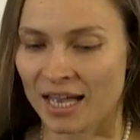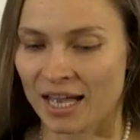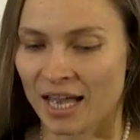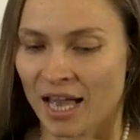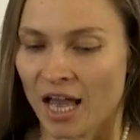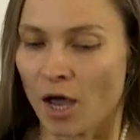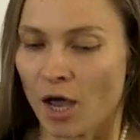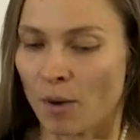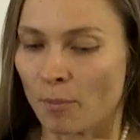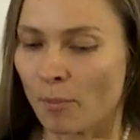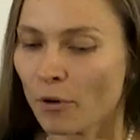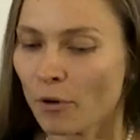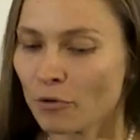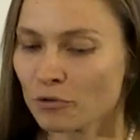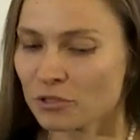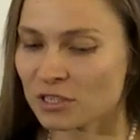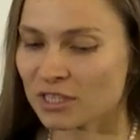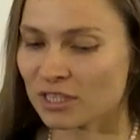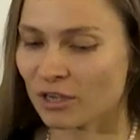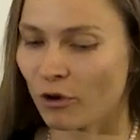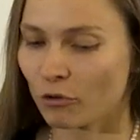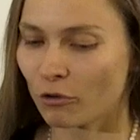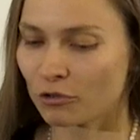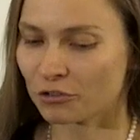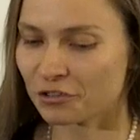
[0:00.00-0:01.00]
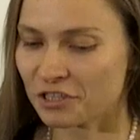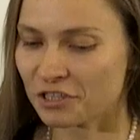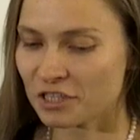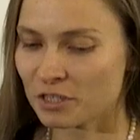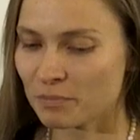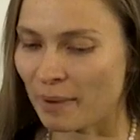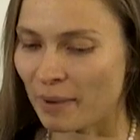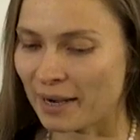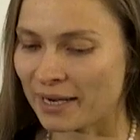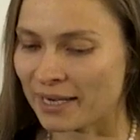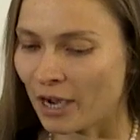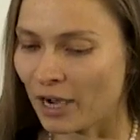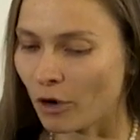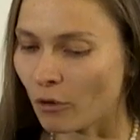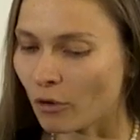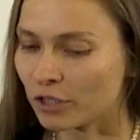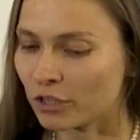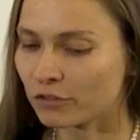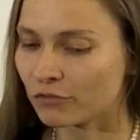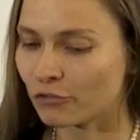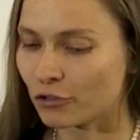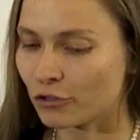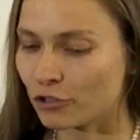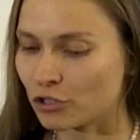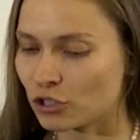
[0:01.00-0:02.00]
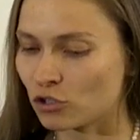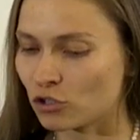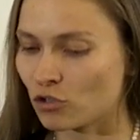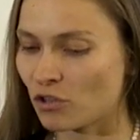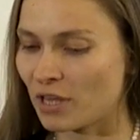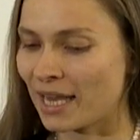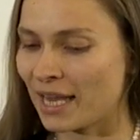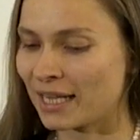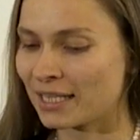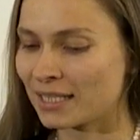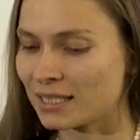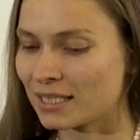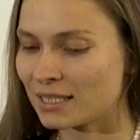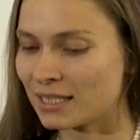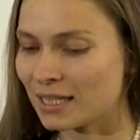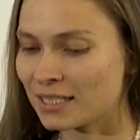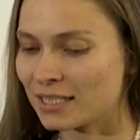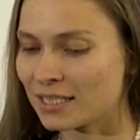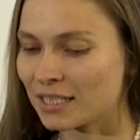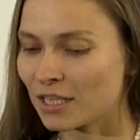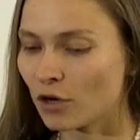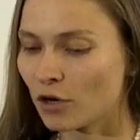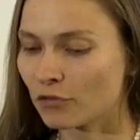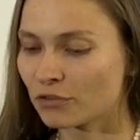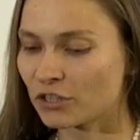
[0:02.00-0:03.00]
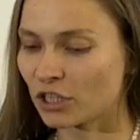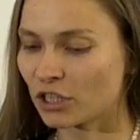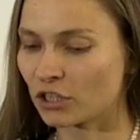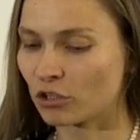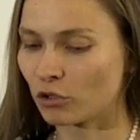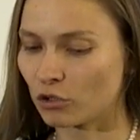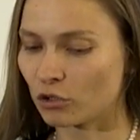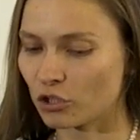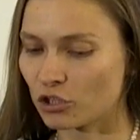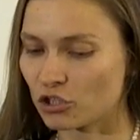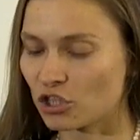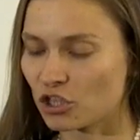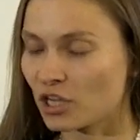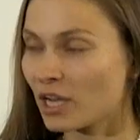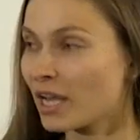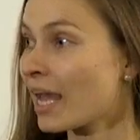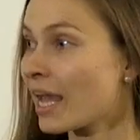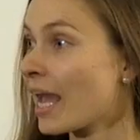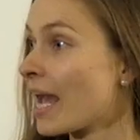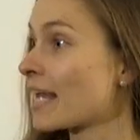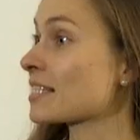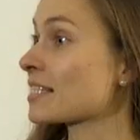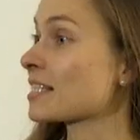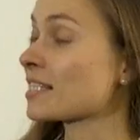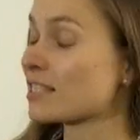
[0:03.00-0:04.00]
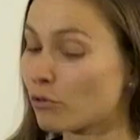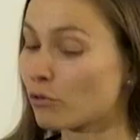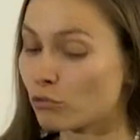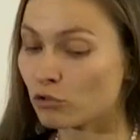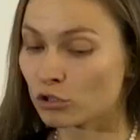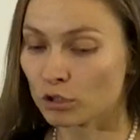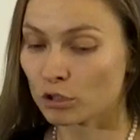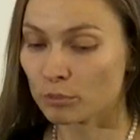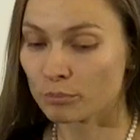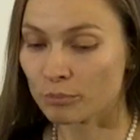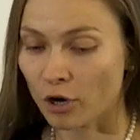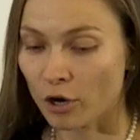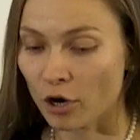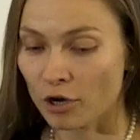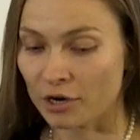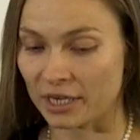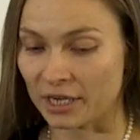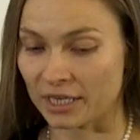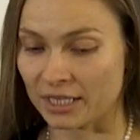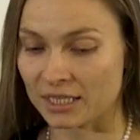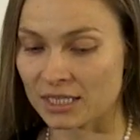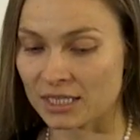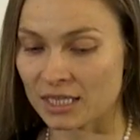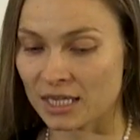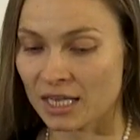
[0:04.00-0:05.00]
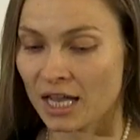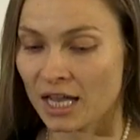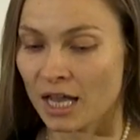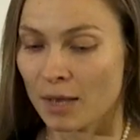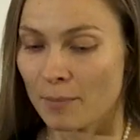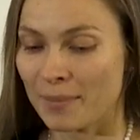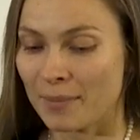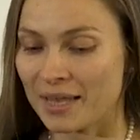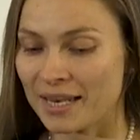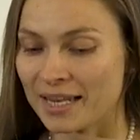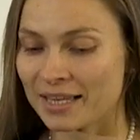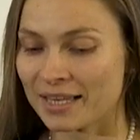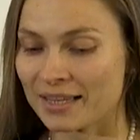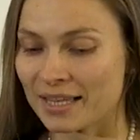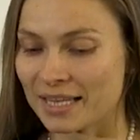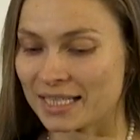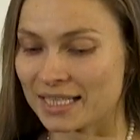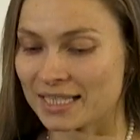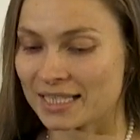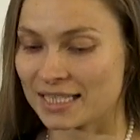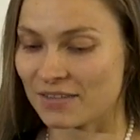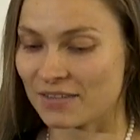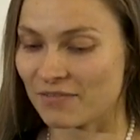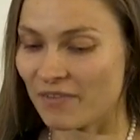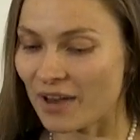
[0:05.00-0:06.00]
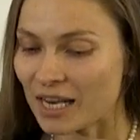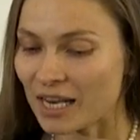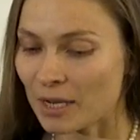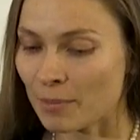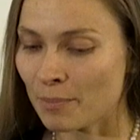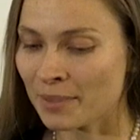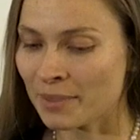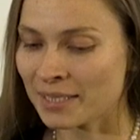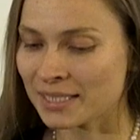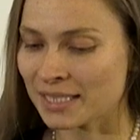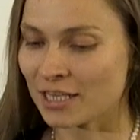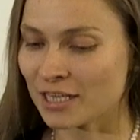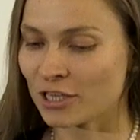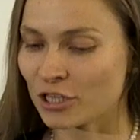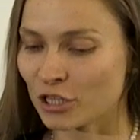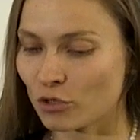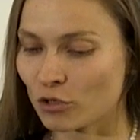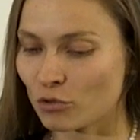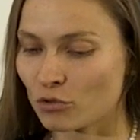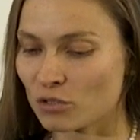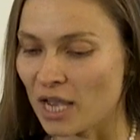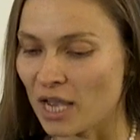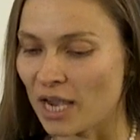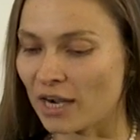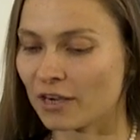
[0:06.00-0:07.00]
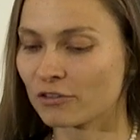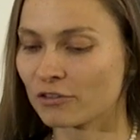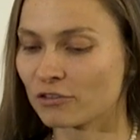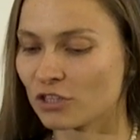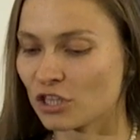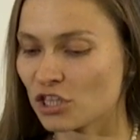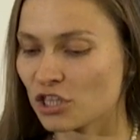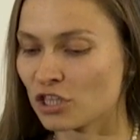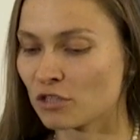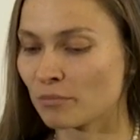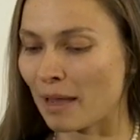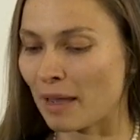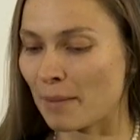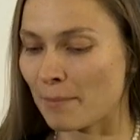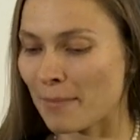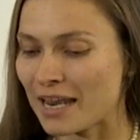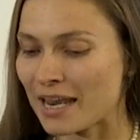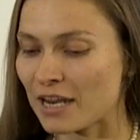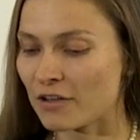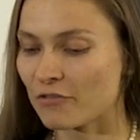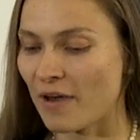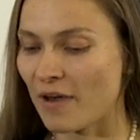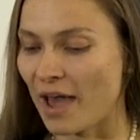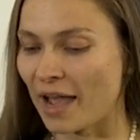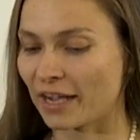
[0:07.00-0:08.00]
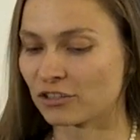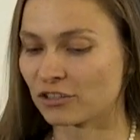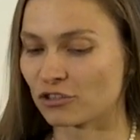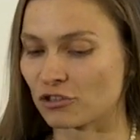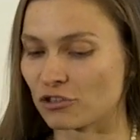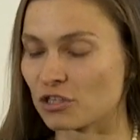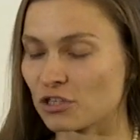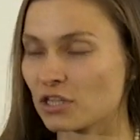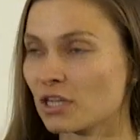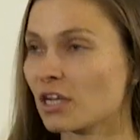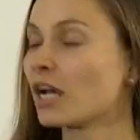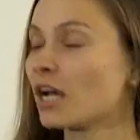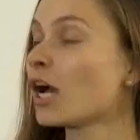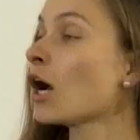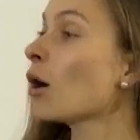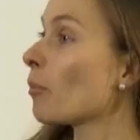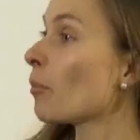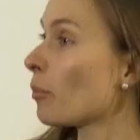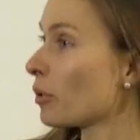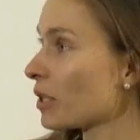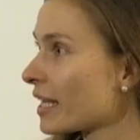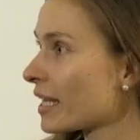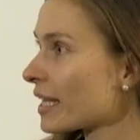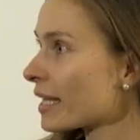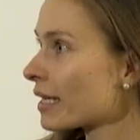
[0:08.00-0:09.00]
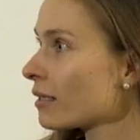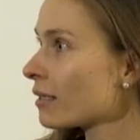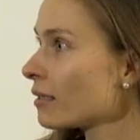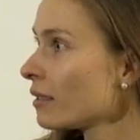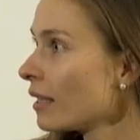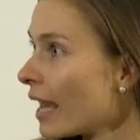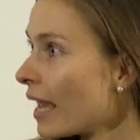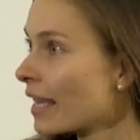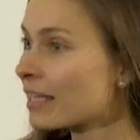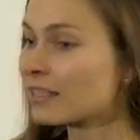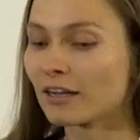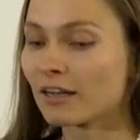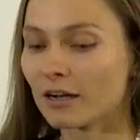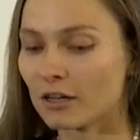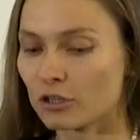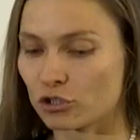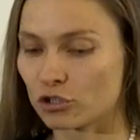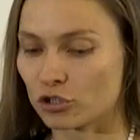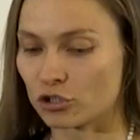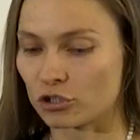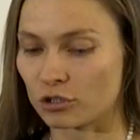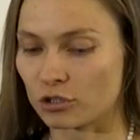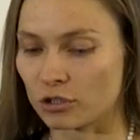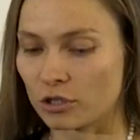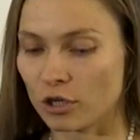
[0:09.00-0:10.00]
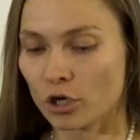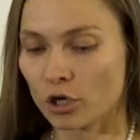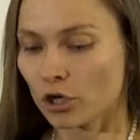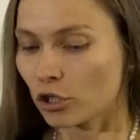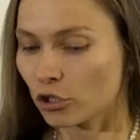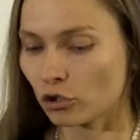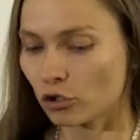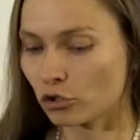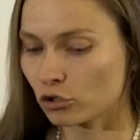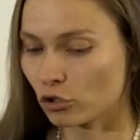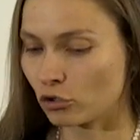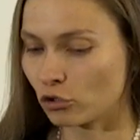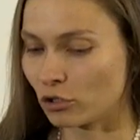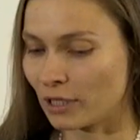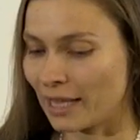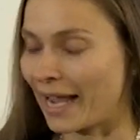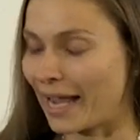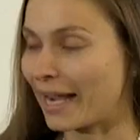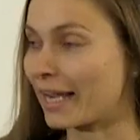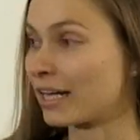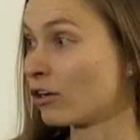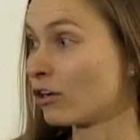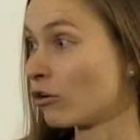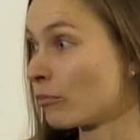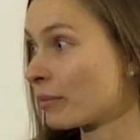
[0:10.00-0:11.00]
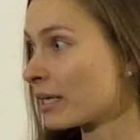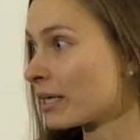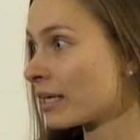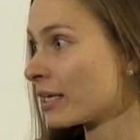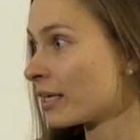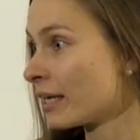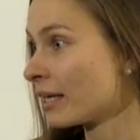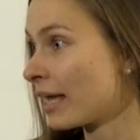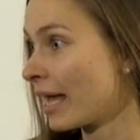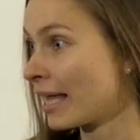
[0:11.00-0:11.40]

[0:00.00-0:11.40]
most scholars by now converge to the understanding of technology as a social product, meaning that its development and use are conditioned by many factors, political and cultural, not only economic and